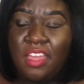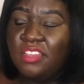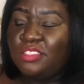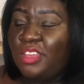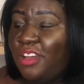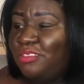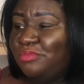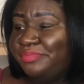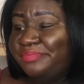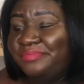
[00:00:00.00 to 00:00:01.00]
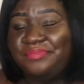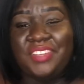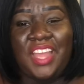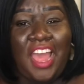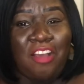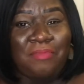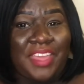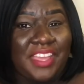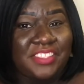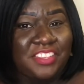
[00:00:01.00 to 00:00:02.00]
So I hope
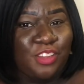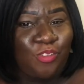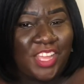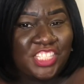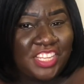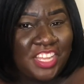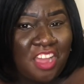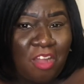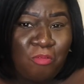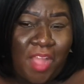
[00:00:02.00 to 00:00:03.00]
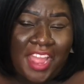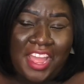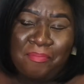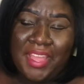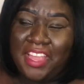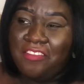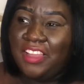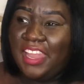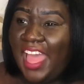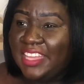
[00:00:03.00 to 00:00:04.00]
that answered your question on why I got my hair
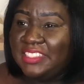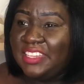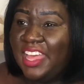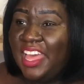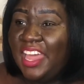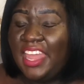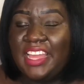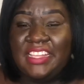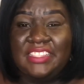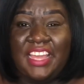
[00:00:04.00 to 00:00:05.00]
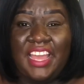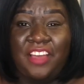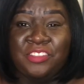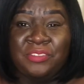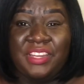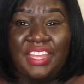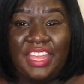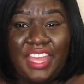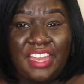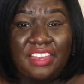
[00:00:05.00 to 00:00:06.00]
relaxed. Like I said, I'll do it
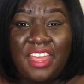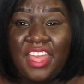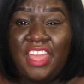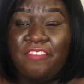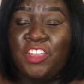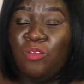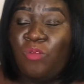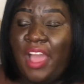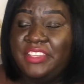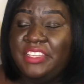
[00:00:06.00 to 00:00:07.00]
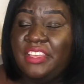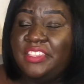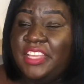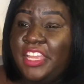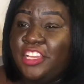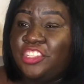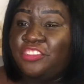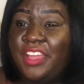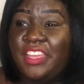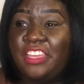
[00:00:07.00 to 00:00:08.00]
again. If you're watching this and
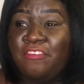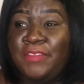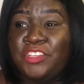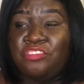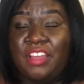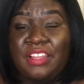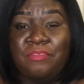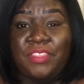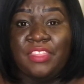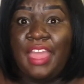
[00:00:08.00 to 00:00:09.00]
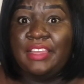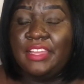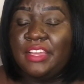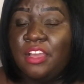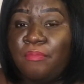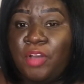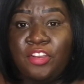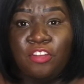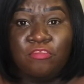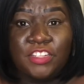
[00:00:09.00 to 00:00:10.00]
you're you've been struggling with the idea, come
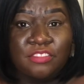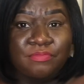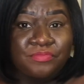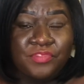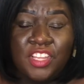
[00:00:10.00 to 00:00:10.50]
on over.